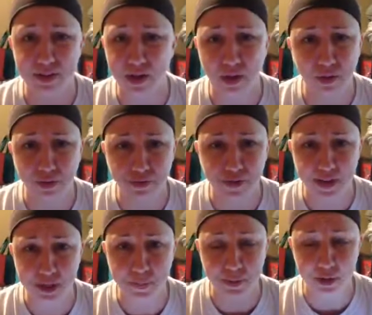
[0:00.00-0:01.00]
It's all over
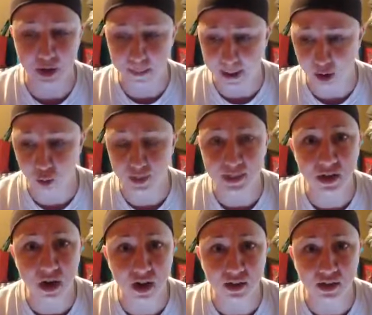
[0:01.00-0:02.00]
Facebook about a
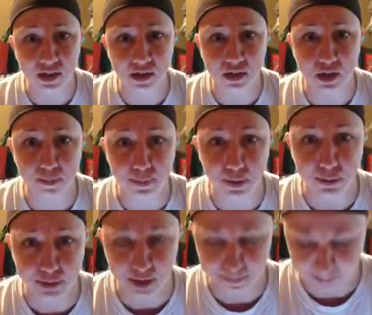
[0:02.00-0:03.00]
Wisconsin
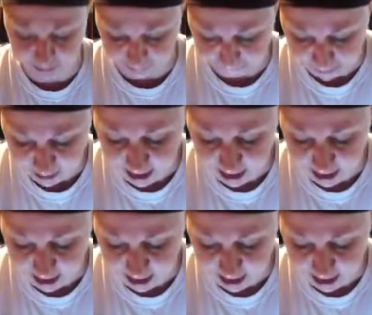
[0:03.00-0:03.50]
computer company.